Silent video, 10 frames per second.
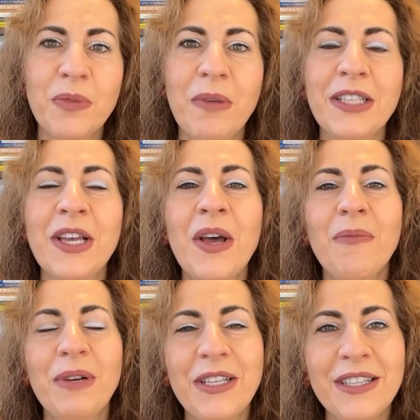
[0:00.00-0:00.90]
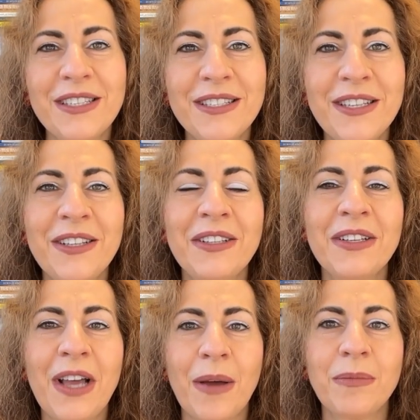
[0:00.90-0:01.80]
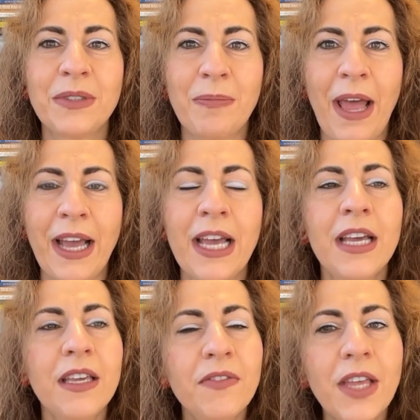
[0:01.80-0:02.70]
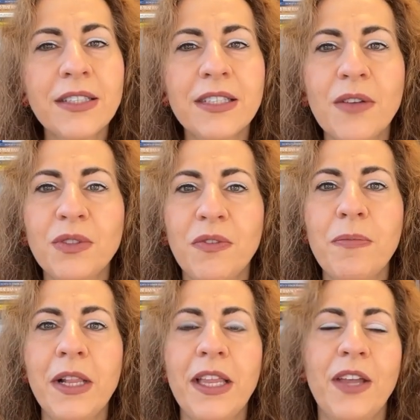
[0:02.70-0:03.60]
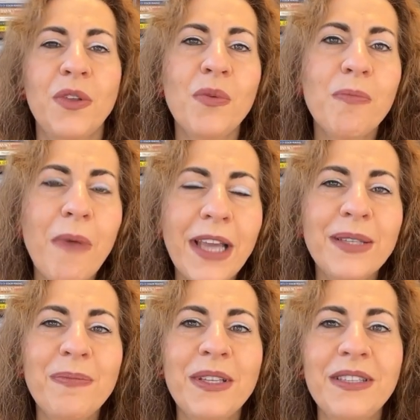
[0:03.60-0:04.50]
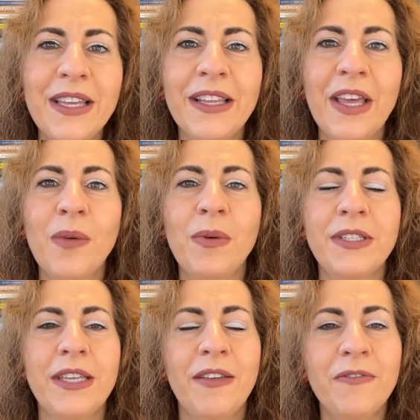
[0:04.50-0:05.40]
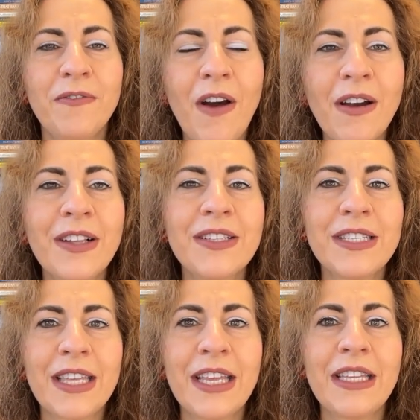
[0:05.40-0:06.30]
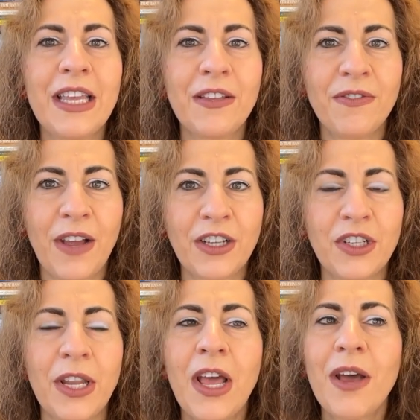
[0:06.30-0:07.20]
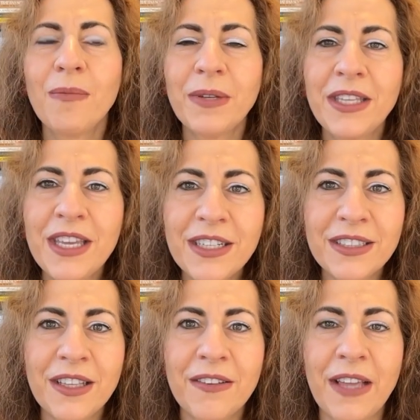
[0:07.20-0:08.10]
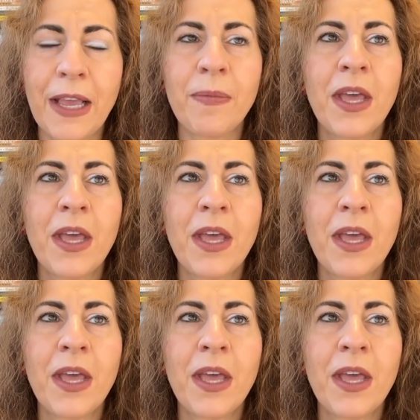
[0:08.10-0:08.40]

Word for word: meds, but it still comes back. If that sounds familiar, you might be dealing with a fungal skin infection. But here's the thing